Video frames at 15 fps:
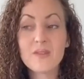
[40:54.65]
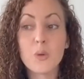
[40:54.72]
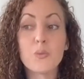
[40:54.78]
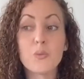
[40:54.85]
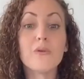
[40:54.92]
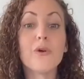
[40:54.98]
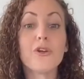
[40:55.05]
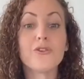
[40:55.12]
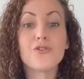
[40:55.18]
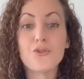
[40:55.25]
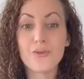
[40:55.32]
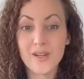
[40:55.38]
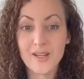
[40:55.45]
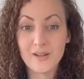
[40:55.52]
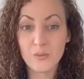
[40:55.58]
we weren't
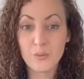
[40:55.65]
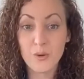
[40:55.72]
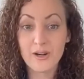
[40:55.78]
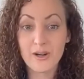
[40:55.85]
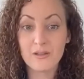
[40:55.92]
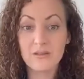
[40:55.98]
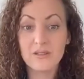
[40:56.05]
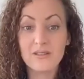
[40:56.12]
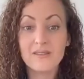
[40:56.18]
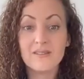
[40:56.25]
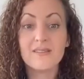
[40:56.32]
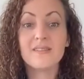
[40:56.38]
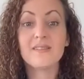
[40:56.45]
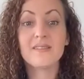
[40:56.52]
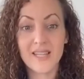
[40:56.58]
treated well
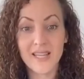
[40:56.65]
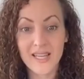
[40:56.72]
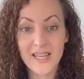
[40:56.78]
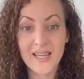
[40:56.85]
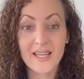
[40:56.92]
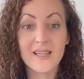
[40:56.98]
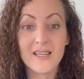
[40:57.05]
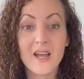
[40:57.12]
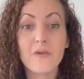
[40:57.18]
in